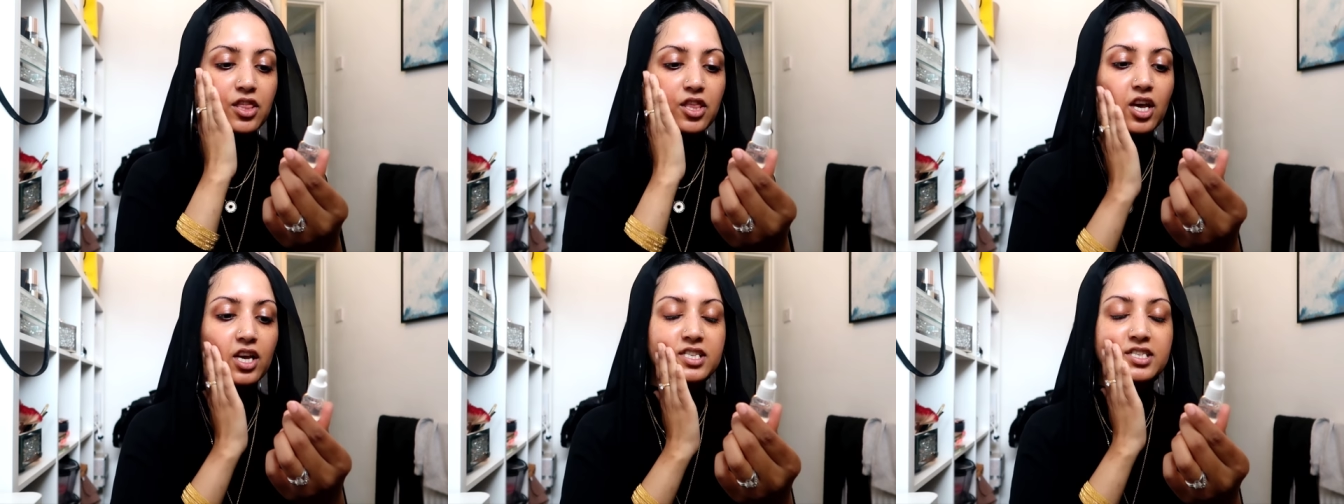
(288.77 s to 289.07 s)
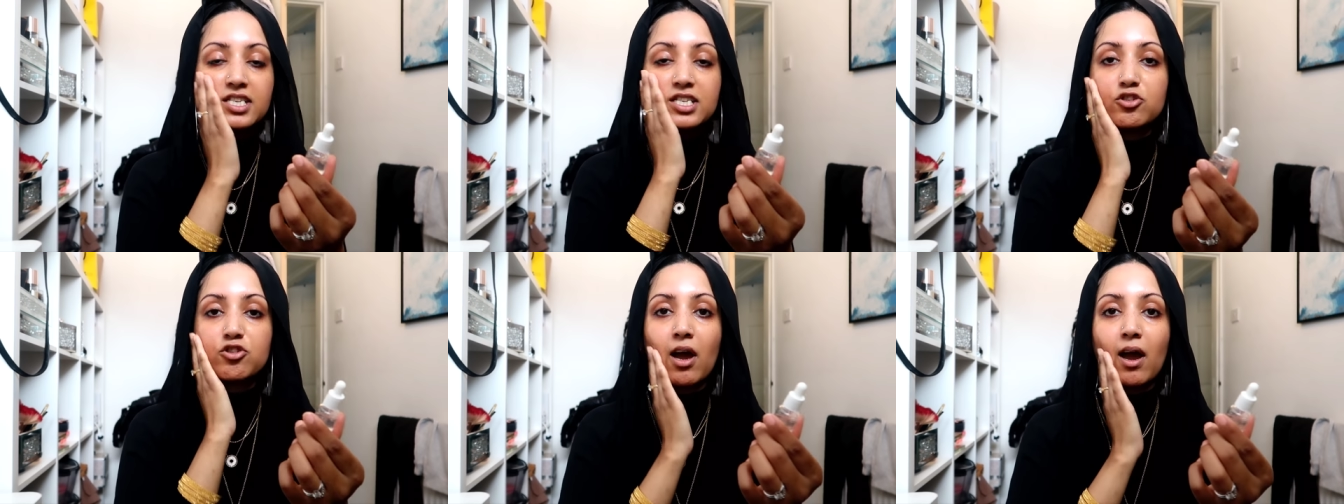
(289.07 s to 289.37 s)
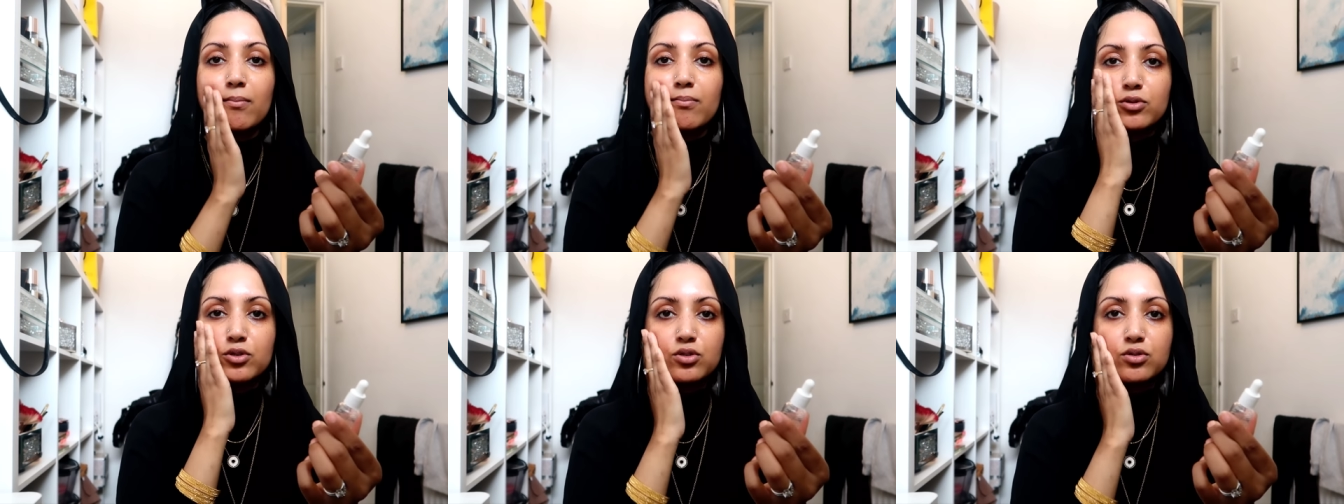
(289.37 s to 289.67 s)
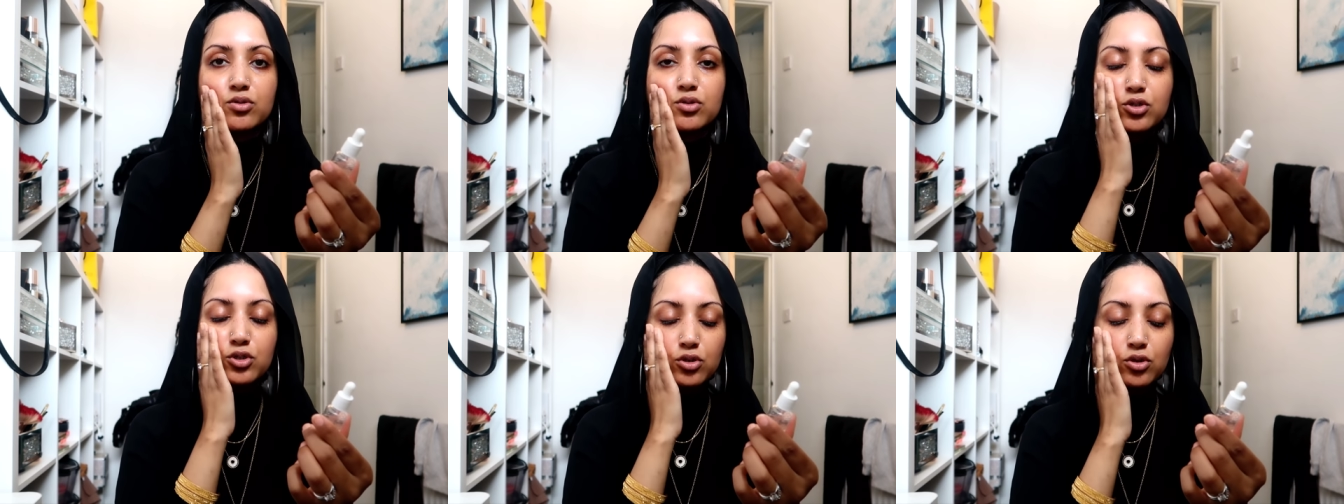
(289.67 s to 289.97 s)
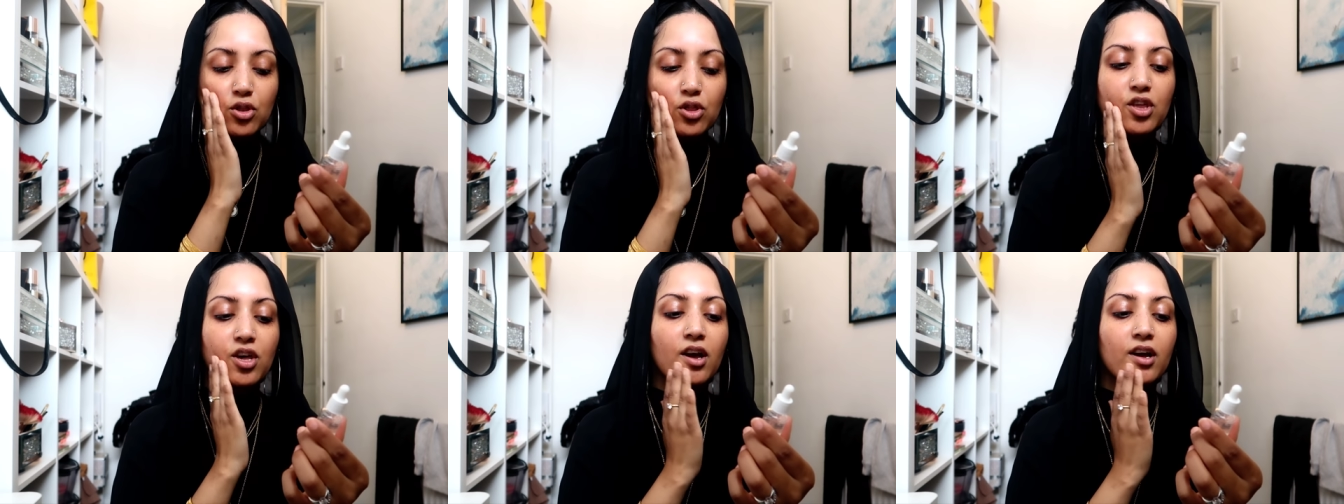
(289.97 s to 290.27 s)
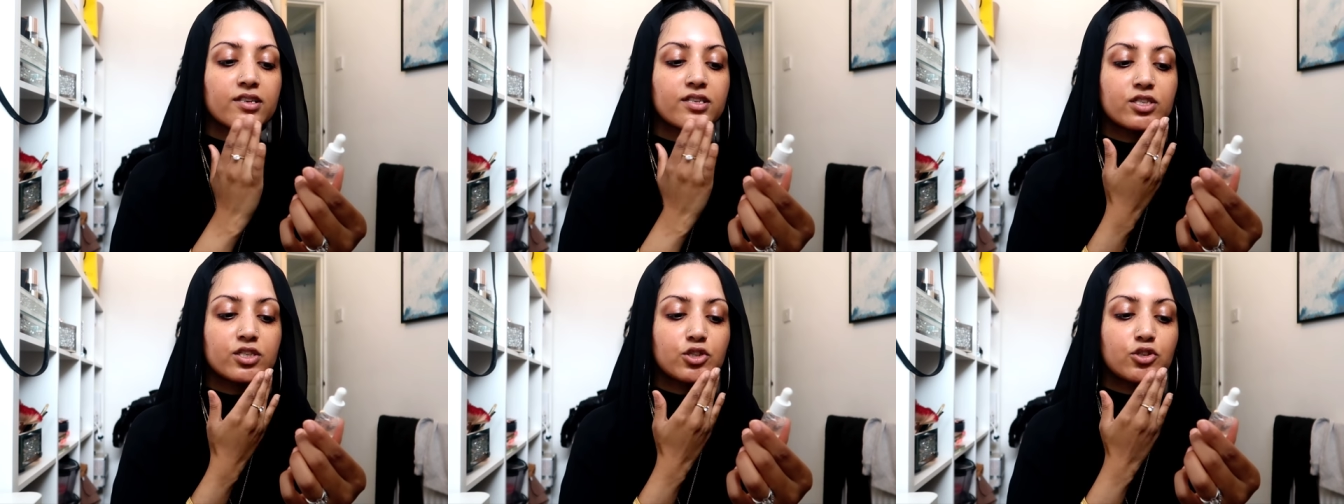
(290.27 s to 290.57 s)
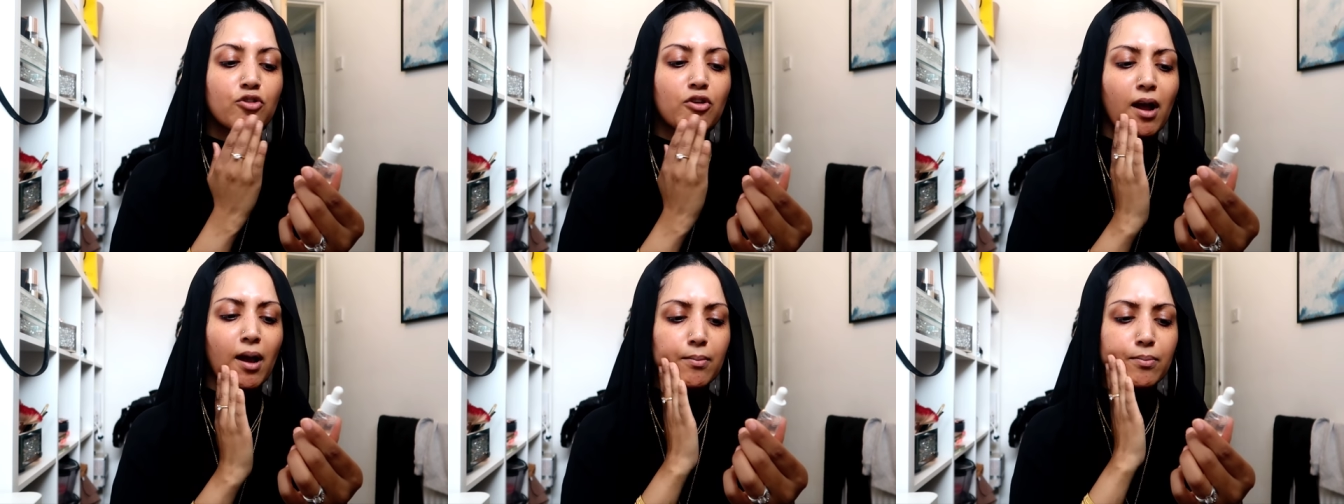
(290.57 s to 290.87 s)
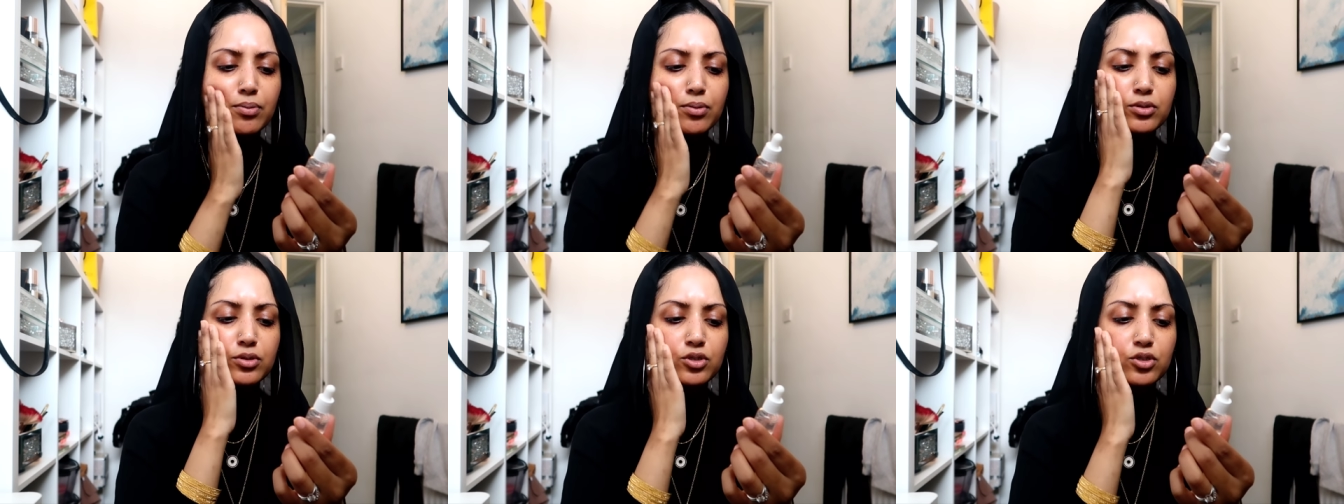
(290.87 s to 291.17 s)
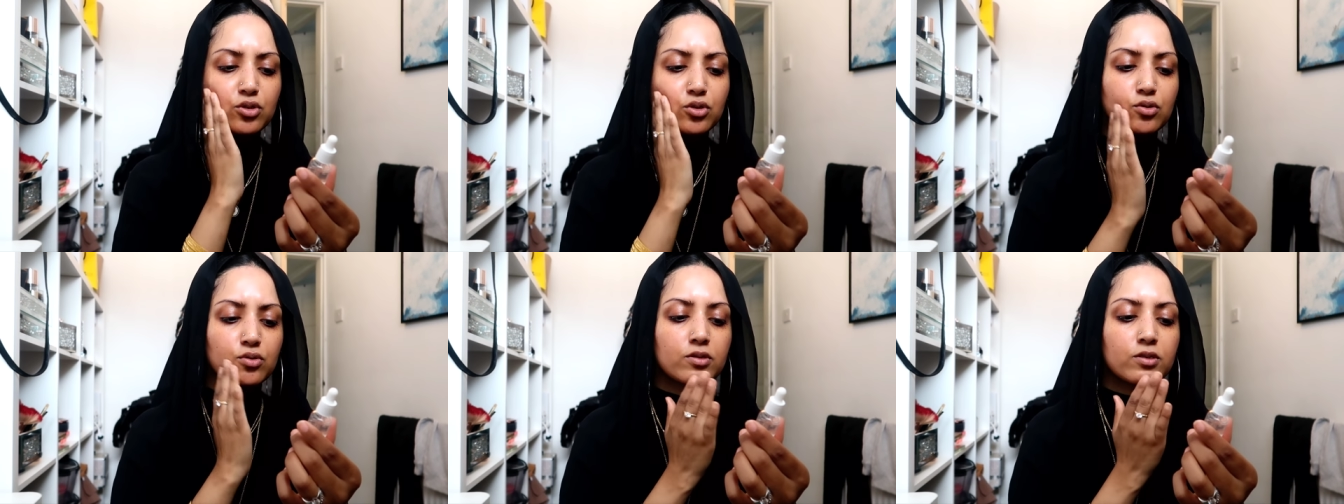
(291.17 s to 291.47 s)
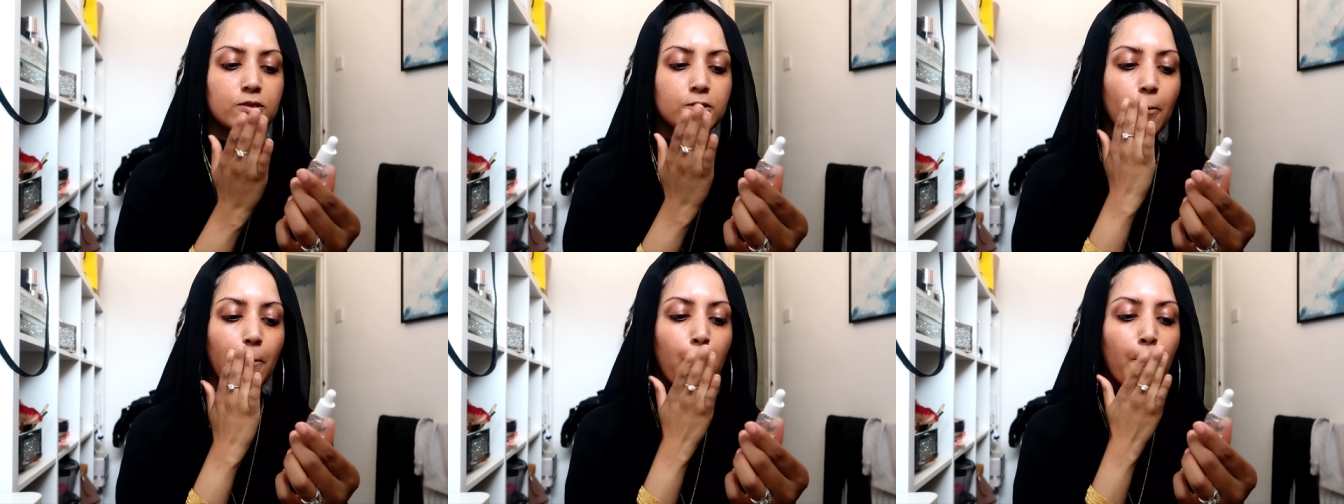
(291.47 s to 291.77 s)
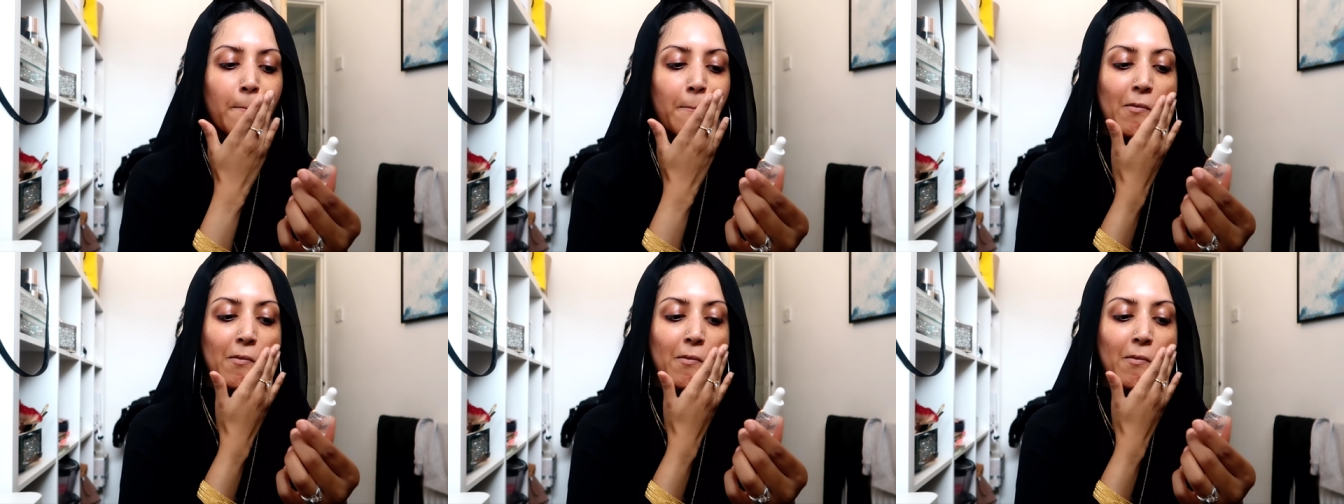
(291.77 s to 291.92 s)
thirsty trap thirst trap juice